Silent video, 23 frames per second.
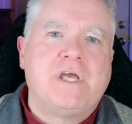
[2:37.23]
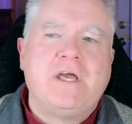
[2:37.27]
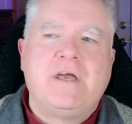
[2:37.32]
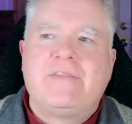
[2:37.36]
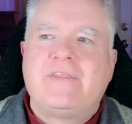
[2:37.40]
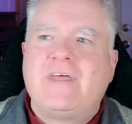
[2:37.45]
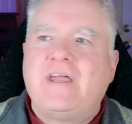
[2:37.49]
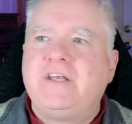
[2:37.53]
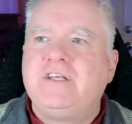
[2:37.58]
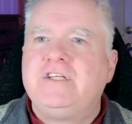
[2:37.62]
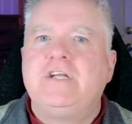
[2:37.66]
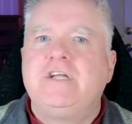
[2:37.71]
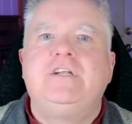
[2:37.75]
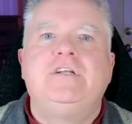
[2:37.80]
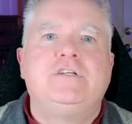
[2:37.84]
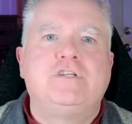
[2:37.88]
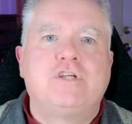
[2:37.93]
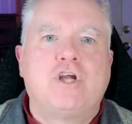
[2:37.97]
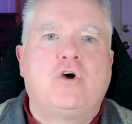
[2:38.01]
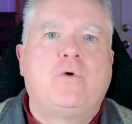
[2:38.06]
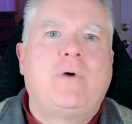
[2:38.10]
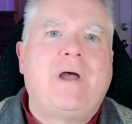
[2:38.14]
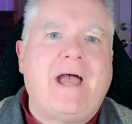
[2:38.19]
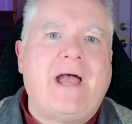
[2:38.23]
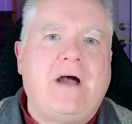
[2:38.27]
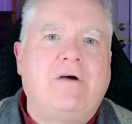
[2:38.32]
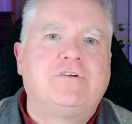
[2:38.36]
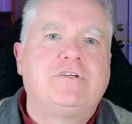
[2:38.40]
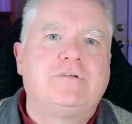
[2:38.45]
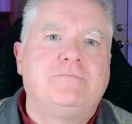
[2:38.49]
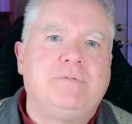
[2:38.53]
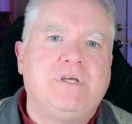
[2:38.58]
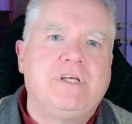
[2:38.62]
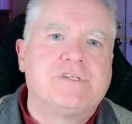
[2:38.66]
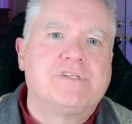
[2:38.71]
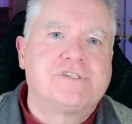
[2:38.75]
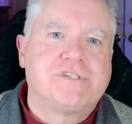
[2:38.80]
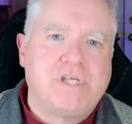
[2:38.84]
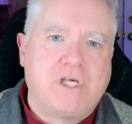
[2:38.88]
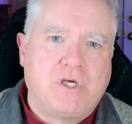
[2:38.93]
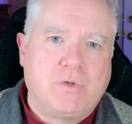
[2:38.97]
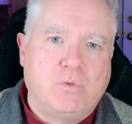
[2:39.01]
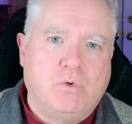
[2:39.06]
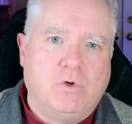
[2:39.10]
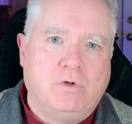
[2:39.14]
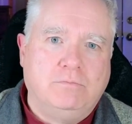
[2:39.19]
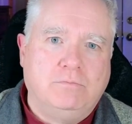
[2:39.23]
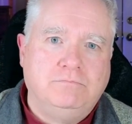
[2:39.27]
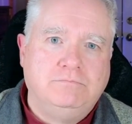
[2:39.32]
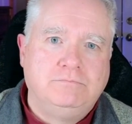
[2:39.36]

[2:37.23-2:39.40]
that didn't know how to be a sequel.